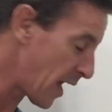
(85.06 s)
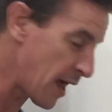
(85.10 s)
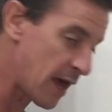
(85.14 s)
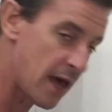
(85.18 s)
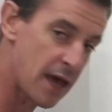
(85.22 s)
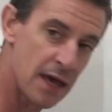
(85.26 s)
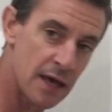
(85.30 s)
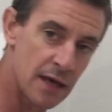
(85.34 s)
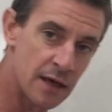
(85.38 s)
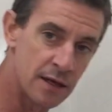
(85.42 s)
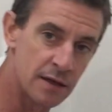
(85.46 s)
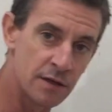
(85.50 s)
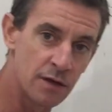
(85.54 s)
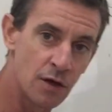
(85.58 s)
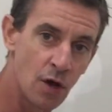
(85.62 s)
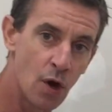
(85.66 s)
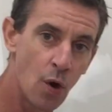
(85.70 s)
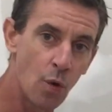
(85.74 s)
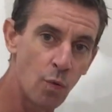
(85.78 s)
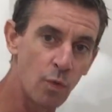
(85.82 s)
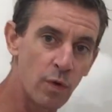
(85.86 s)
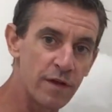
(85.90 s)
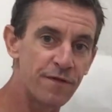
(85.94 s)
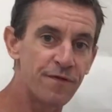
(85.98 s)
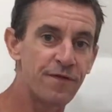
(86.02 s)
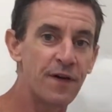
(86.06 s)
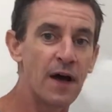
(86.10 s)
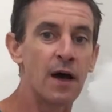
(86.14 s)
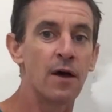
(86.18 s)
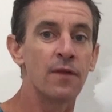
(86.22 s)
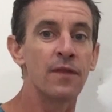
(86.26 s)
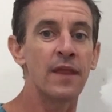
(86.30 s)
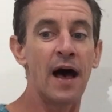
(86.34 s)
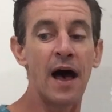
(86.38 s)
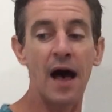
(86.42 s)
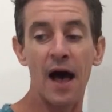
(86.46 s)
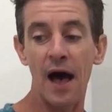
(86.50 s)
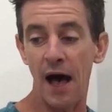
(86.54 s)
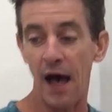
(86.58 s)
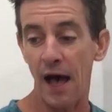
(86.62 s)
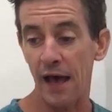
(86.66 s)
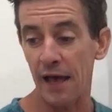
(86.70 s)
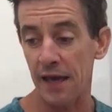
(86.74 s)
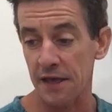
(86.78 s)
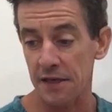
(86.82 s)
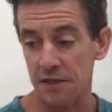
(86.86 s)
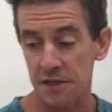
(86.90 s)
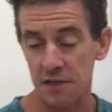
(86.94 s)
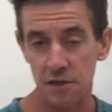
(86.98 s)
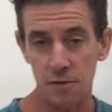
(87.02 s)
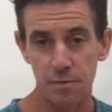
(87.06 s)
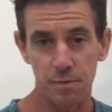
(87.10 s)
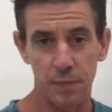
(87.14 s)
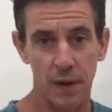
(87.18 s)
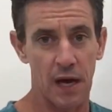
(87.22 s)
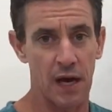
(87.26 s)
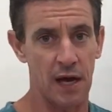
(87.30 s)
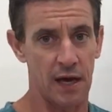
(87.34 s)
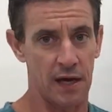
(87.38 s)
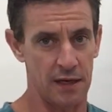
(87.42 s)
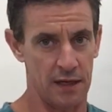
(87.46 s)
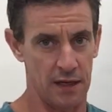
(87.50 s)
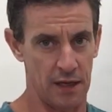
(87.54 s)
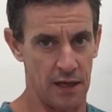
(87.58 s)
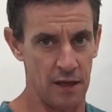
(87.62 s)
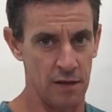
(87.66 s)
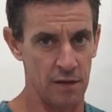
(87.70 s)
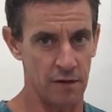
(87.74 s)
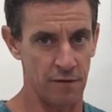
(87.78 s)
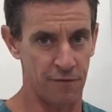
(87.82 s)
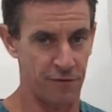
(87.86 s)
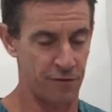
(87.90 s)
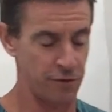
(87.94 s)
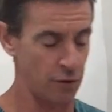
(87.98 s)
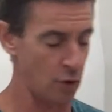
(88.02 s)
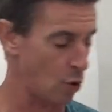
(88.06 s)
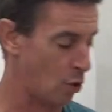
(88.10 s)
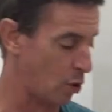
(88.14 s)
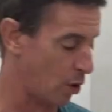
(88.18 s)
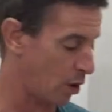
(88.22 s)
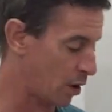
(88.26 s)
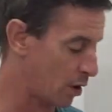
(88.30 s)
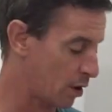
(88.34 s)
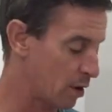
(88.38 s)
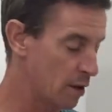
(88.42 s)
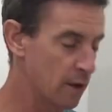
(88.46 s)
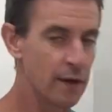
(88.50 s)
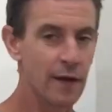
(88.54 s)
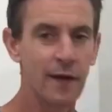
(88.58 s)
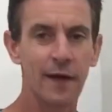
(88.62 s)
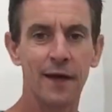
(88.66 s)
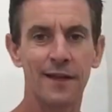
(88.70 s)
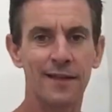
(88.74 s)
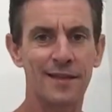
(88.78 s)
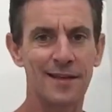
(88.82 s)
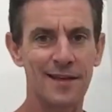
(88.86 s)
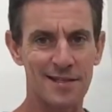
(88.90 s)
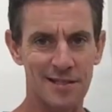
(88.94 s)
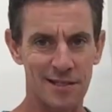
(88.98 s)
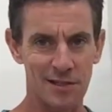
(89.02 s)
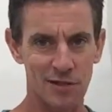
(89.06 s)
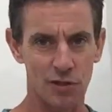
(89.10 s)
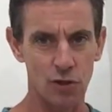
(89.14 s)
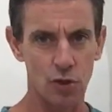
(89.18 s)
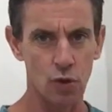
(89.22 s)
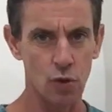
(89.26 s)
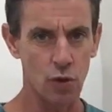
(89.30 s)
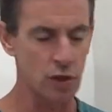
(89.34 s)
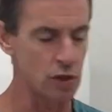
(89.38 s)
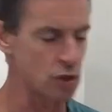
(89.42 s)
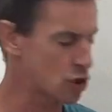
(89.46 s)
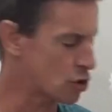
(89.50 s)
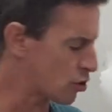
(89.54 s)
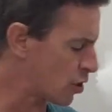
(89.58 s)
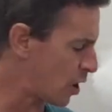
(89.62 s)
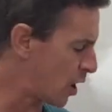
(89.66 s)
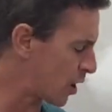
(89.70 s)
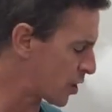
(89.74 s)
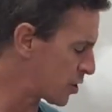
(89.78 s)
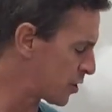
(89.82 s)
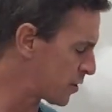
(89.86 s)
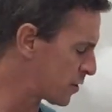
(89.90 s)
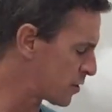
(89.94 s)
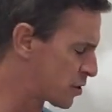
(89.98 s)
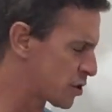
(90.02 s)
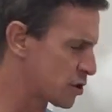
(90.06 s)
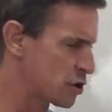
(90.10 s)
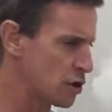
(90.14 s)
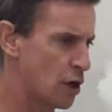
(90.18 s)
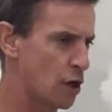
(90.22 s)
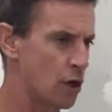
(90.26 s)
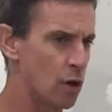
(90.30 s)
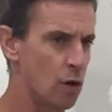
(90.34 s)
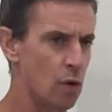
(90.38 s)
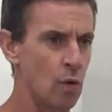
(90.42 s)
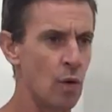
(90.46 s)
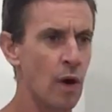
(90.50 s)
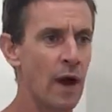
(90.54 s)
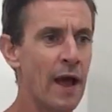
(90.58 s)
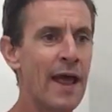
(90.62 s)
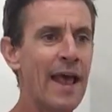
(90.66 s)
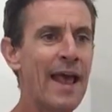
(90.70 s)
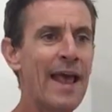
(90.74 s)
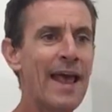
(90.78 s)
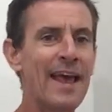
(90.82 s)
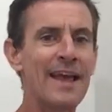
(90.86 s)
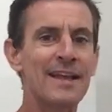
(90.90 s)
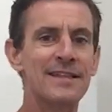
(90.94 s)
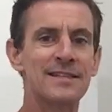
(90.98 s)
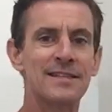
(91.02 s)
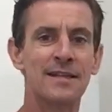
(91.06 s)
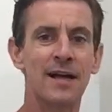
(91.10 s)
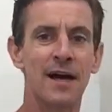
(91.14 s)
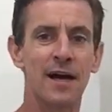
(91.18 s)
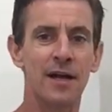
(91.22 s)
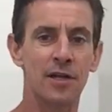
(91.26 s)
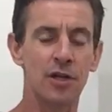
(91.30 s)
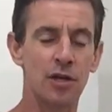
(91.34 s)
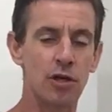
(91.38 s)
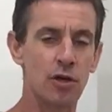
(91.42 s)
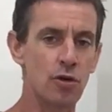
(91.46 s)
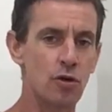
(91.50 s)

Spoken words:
And we found the highest spot in the floor. This is new construction, so it's not